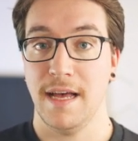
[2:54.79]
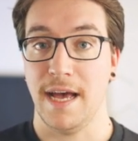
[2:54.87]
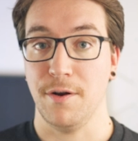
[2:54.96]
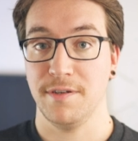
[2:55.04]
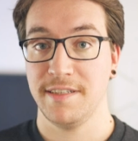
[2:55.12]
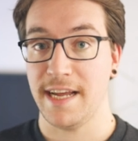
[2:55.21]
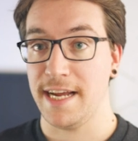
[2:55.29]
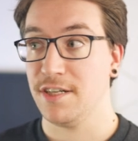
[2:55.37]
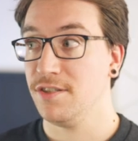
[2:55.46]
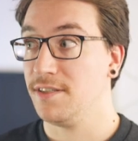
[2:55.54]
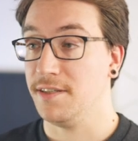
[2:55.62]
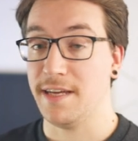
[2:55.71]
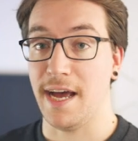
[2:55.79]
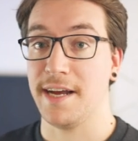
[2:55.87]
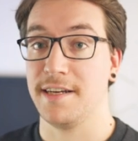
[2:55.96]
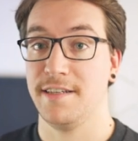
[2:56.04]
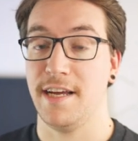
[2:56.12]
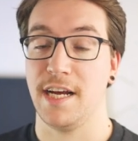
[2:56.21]
annotations on the
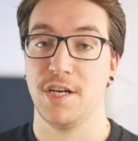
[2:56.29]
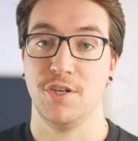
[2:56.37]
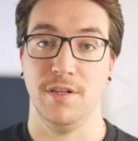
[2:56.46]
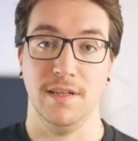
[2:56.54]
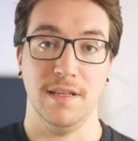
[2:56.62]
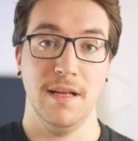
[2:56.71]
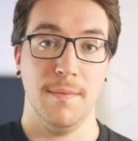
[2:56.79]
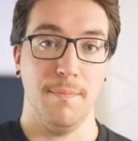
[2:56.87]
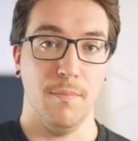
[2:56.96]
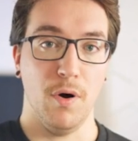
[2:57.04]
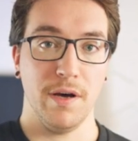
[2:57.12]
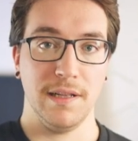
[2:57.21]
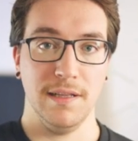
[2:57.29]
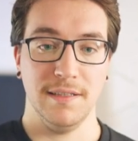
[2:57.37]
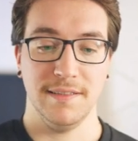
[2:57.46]
architectural model,